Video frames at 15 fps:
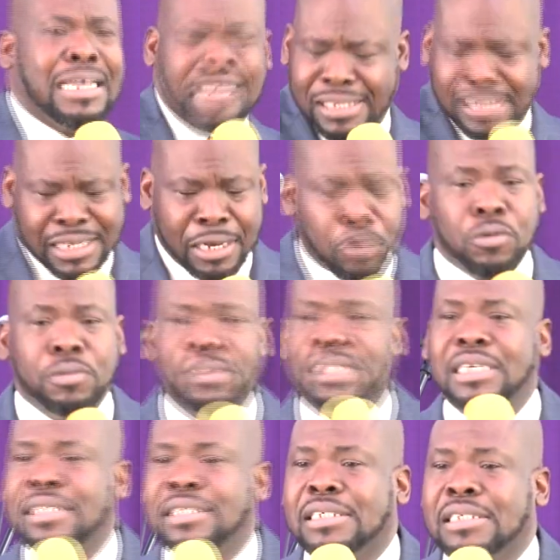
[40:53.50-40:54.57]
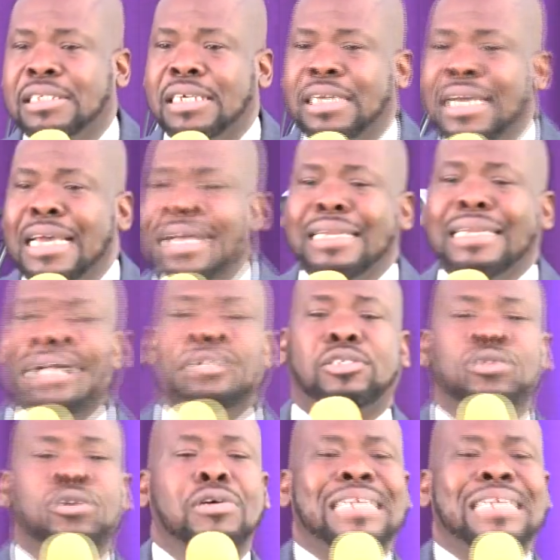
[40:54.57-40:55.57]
the circumstances does not